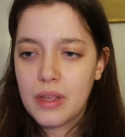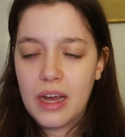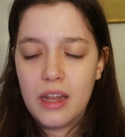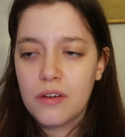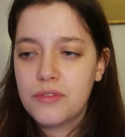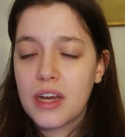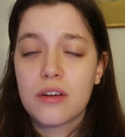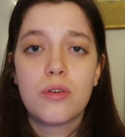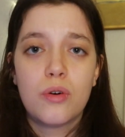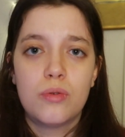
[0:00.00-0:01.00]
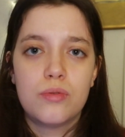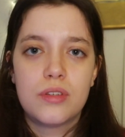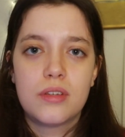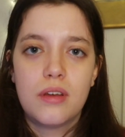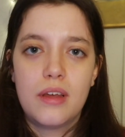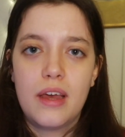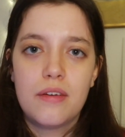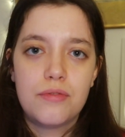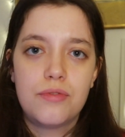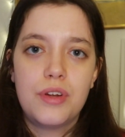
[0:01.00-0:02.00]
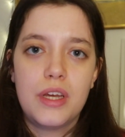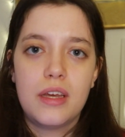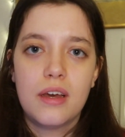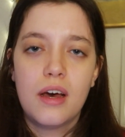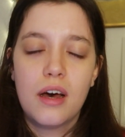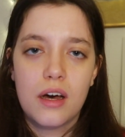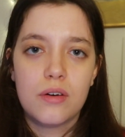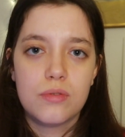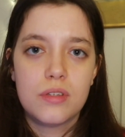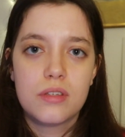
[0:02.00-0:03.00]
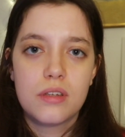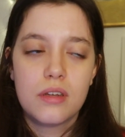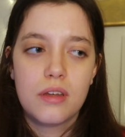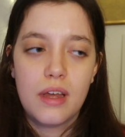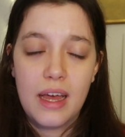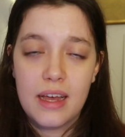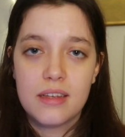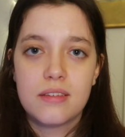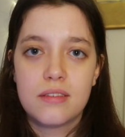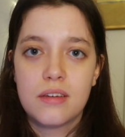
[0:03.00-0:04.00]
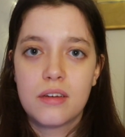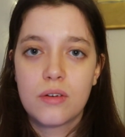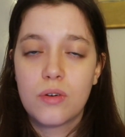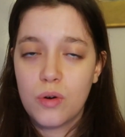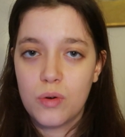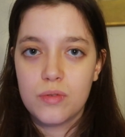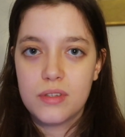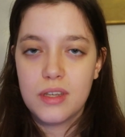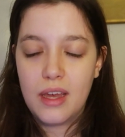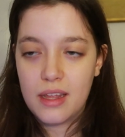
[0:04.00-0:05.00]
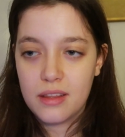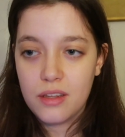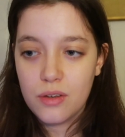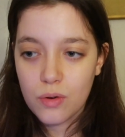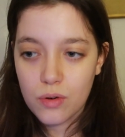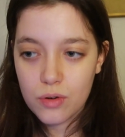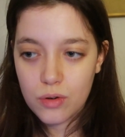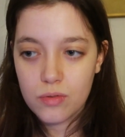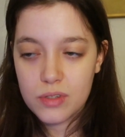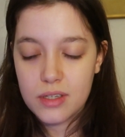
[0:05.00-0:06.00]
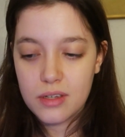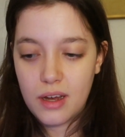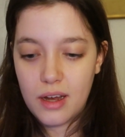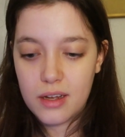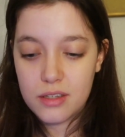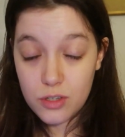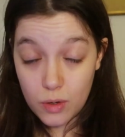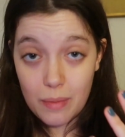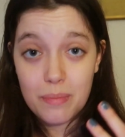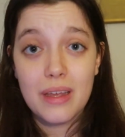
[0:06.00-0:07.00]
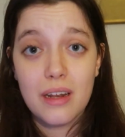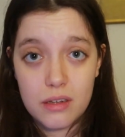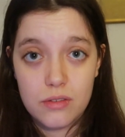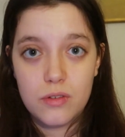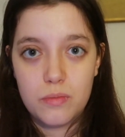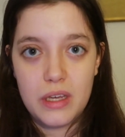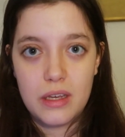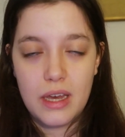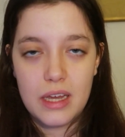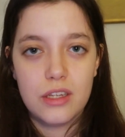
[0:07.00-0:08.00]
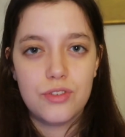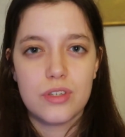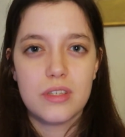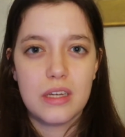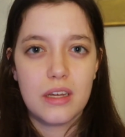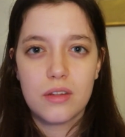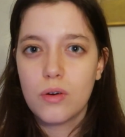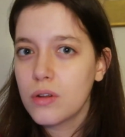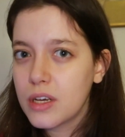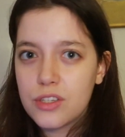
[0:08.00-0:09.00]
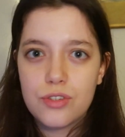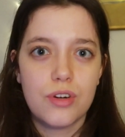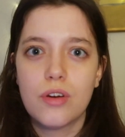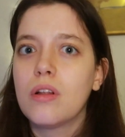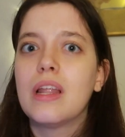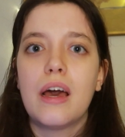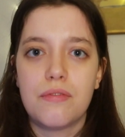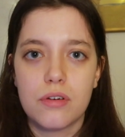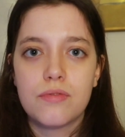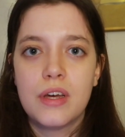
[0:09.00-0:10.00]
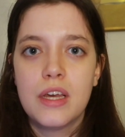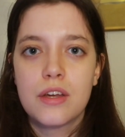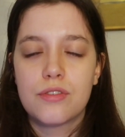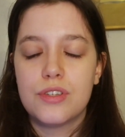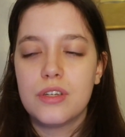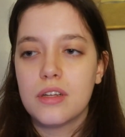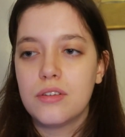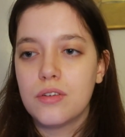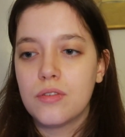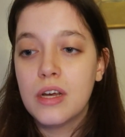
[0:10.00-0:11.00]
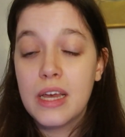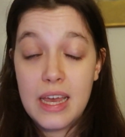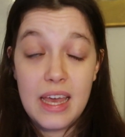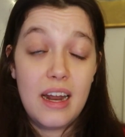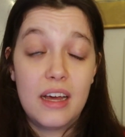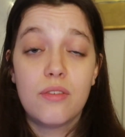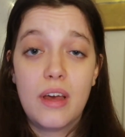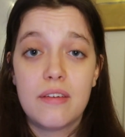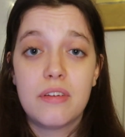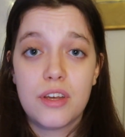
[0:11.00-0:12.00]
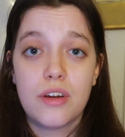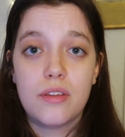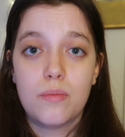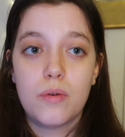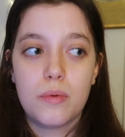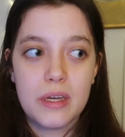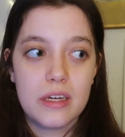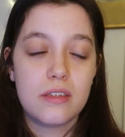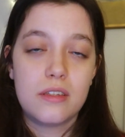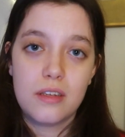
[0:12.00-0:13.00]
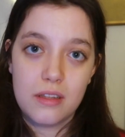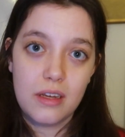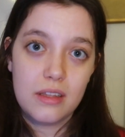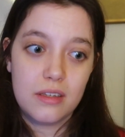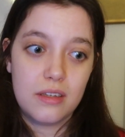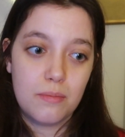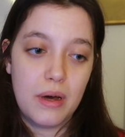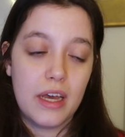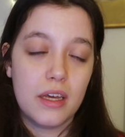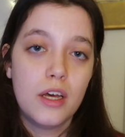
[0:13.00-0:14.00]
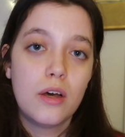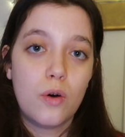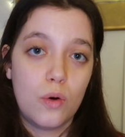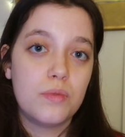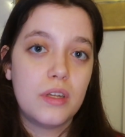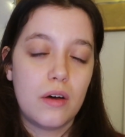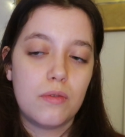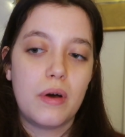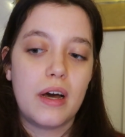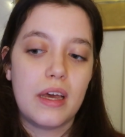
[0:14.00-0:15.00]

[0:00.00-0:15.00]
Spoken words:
love their codes. Every house has codes, and Dior codes are so appealing to me and interesting, and whole history, whole life of Christian Dior. And I don't have it here at the moment because it is in my hometown,